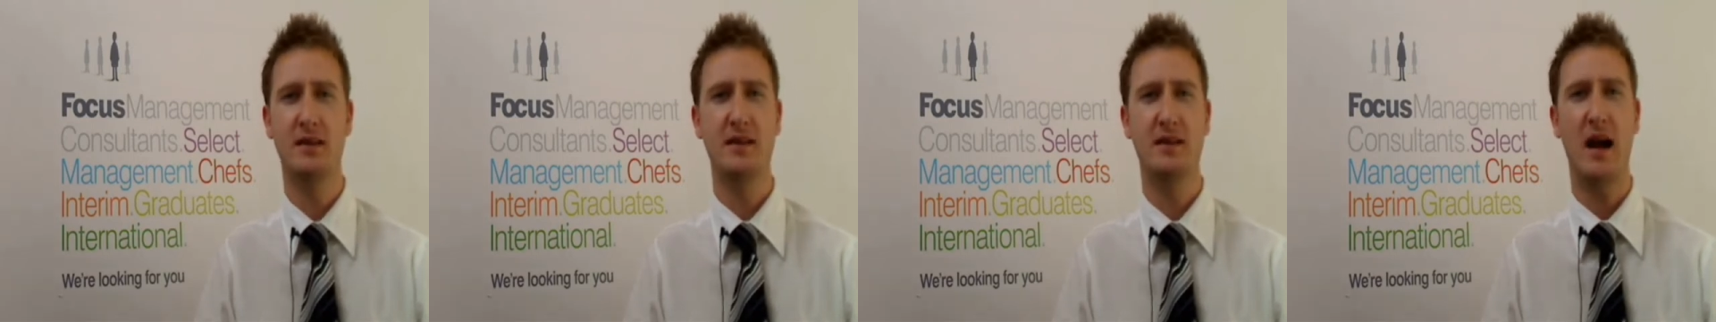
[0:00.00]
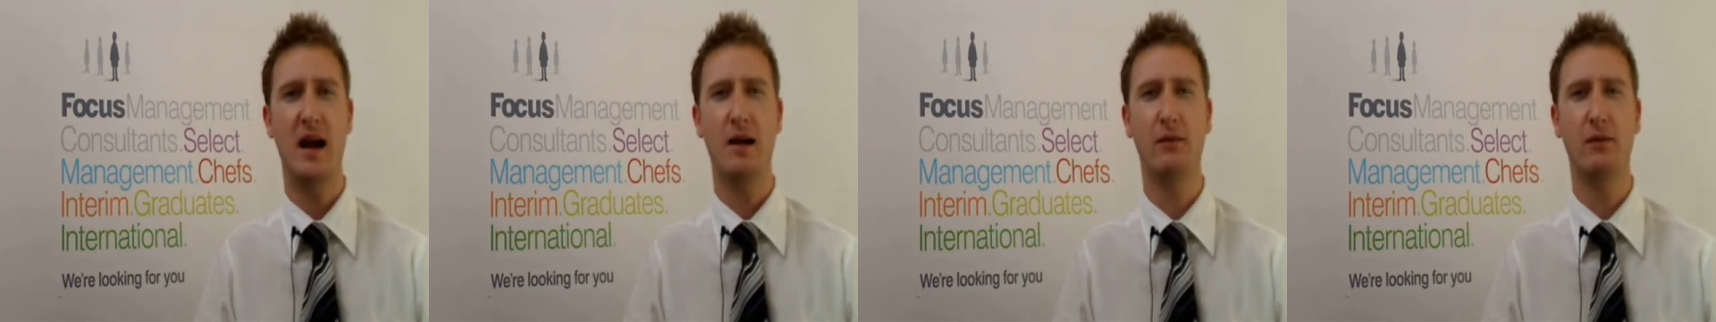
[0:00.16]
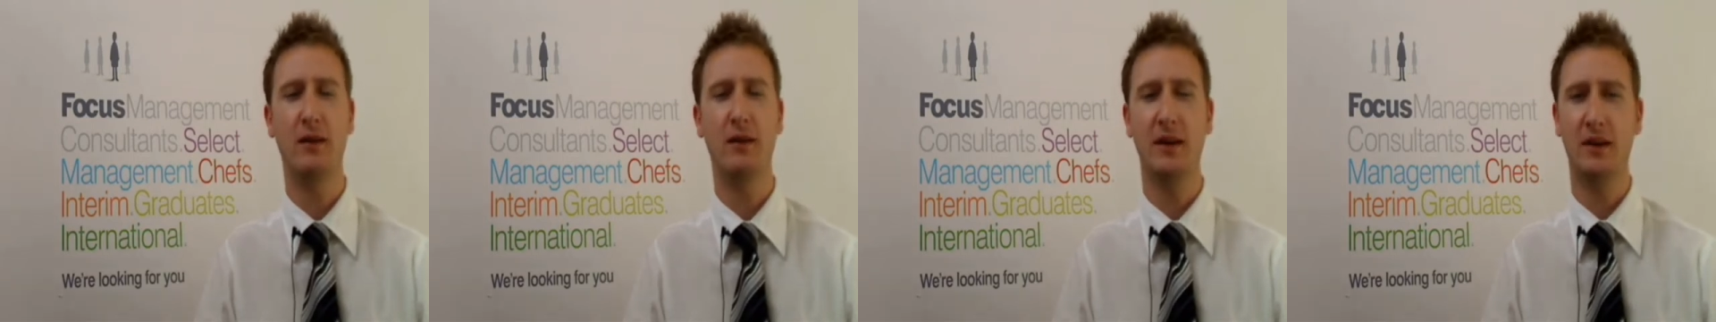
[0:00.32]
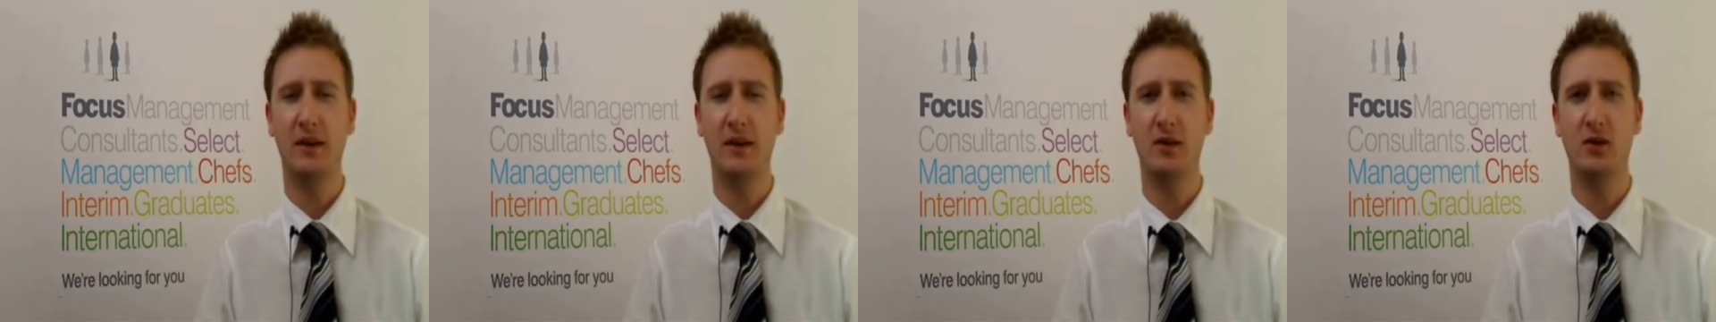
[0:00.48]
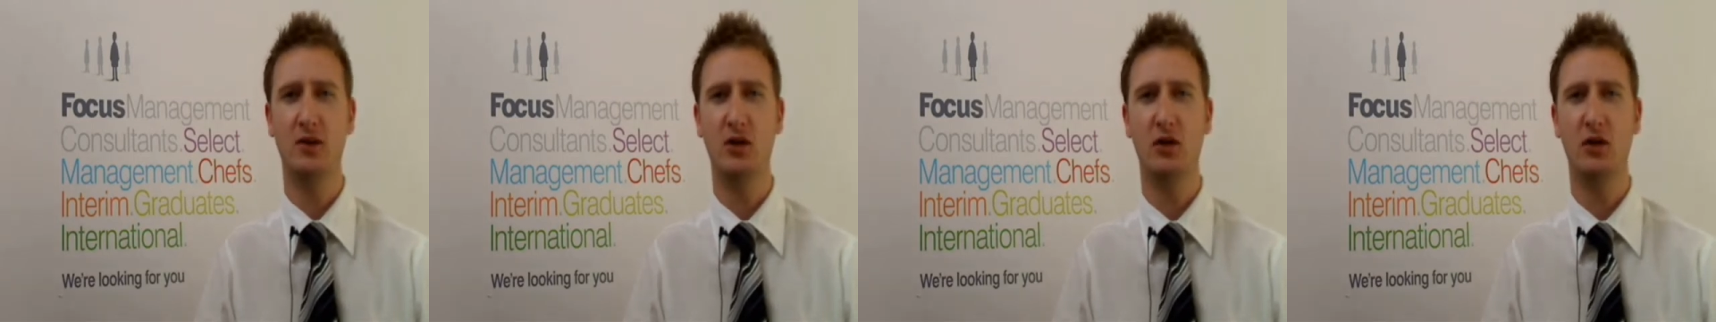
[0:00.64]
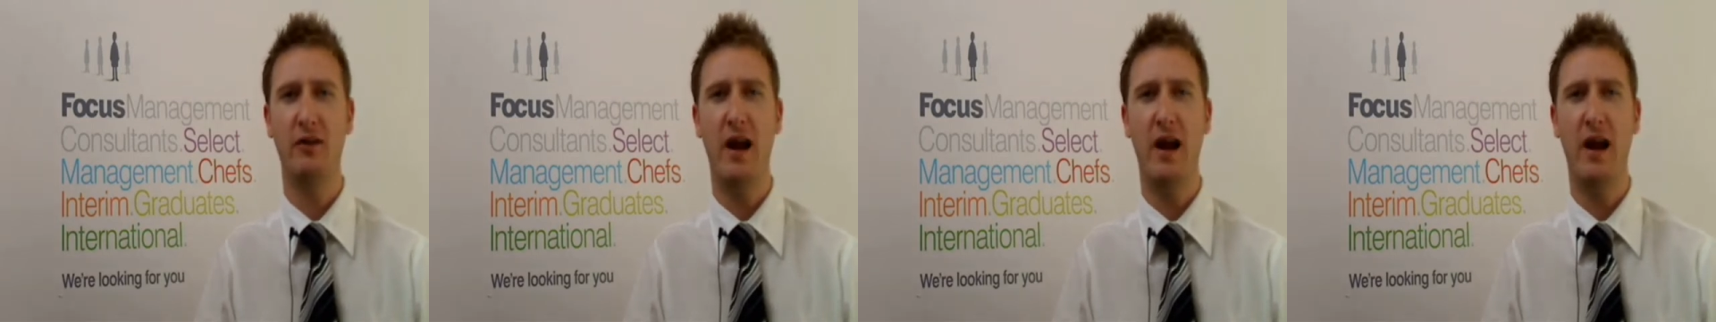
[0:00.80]
South
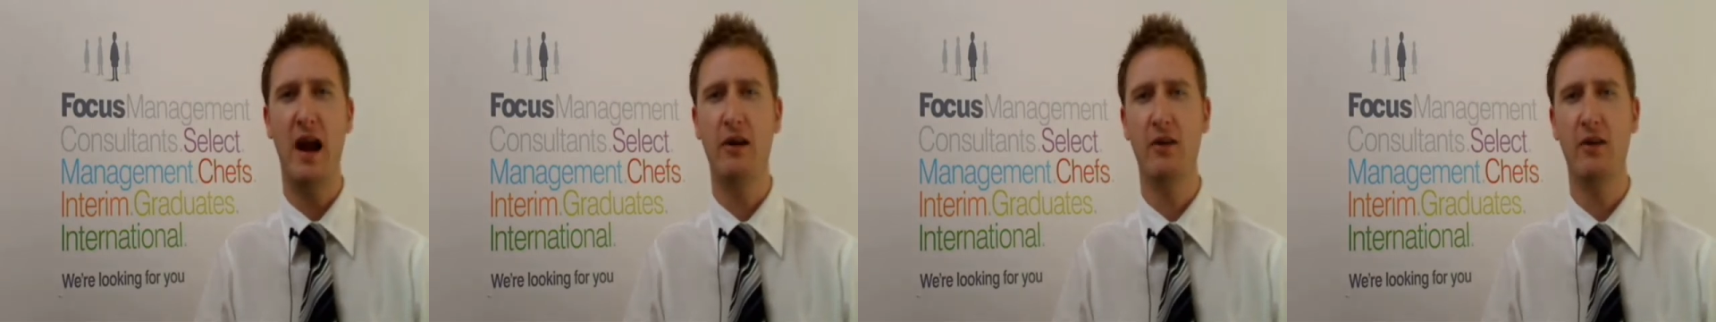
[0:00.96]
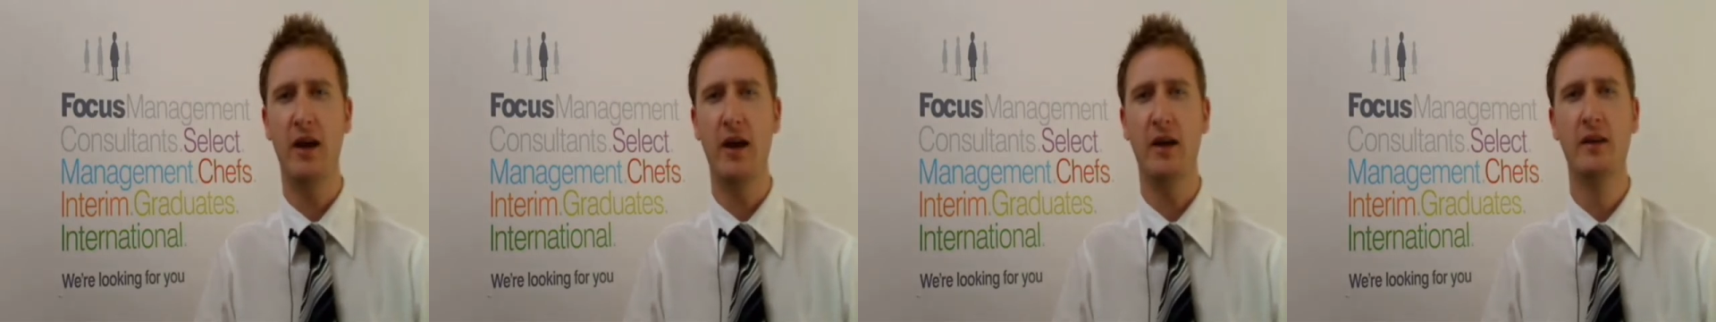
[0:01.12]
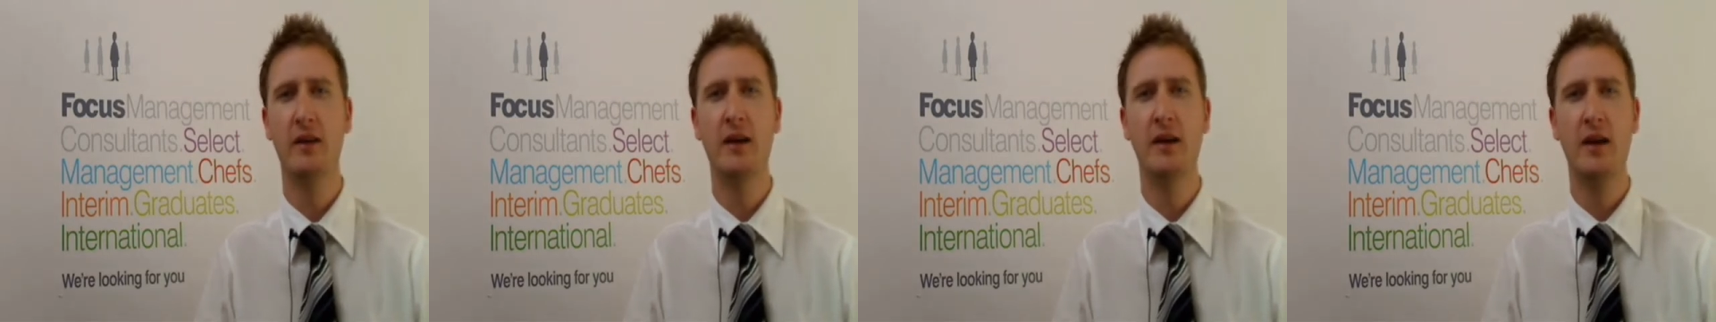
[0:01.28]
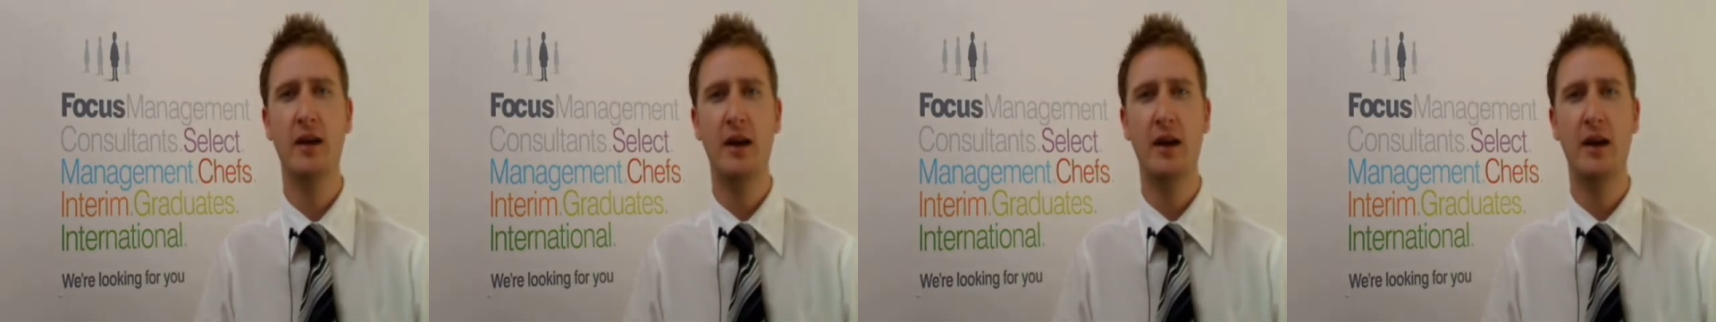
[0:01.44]
Lincolnshire area.